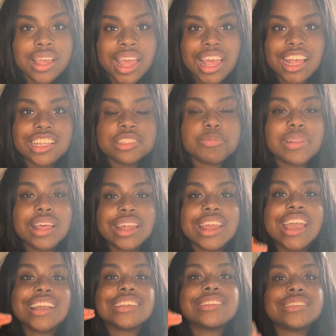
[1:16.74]
His plan
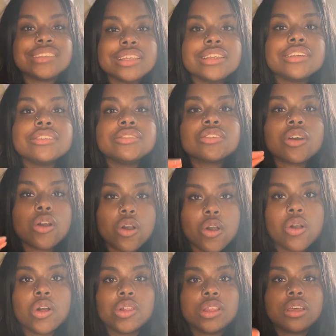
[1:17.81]
exceeds
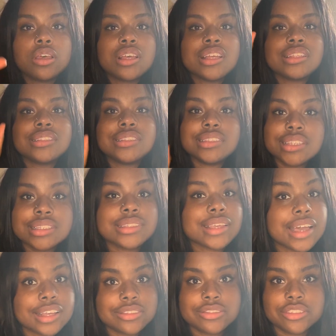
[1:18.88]
all
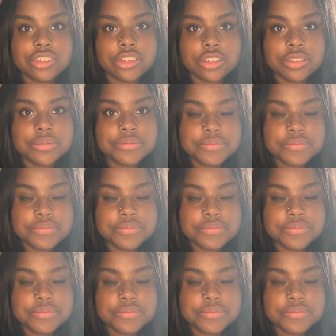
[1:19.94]
disaster.